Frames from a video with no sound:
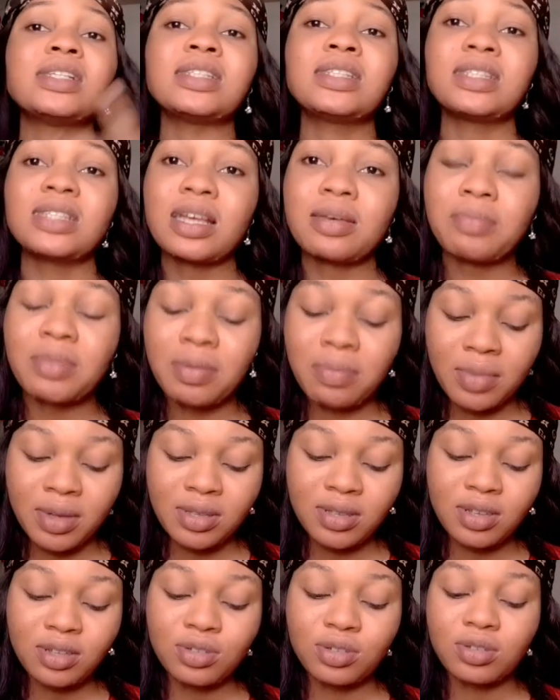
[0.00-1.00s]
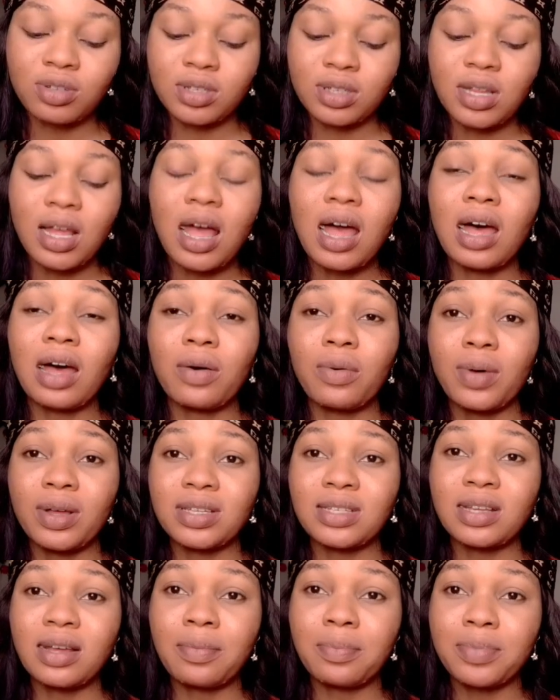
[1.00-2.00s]
send me a message on our
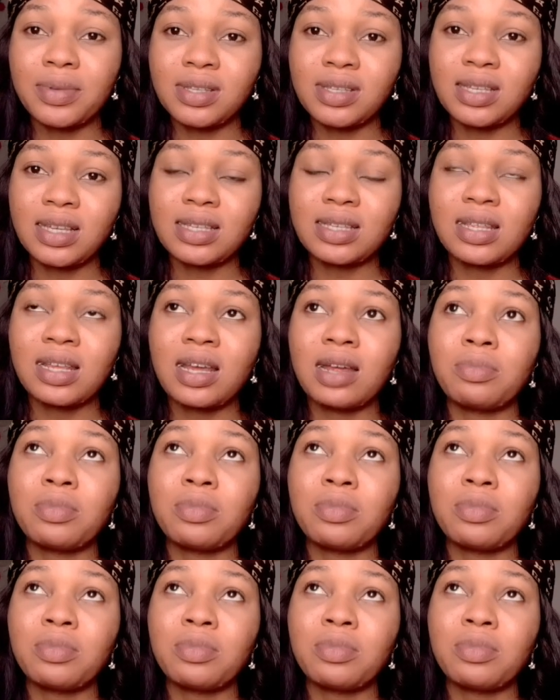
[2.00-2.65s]
WhatsApp business line.